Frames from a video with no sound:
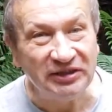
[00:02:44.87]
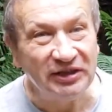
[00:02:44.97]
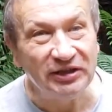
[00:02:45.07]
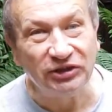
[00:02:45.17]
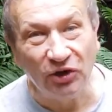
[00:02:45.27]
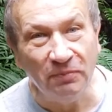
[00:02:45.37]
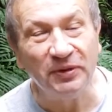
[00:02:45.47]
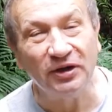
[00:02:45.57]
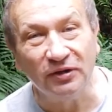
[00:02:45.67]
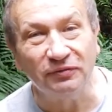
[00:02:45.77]

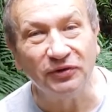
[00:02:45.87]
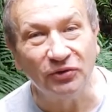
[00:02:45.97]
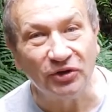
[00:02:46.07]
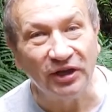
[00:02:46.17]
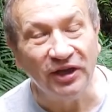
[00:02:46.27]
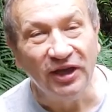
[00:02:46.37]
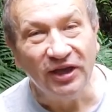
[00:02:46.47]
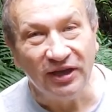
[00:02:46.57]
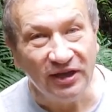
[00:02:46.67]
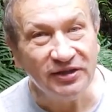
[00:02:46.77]
tropical flora
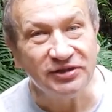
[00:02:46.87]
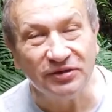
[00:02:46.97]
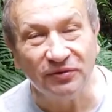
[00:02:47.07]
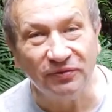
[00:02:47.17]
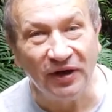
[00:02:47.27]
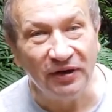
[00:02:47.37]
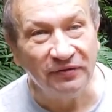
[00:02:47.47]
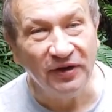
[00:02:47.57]
can survive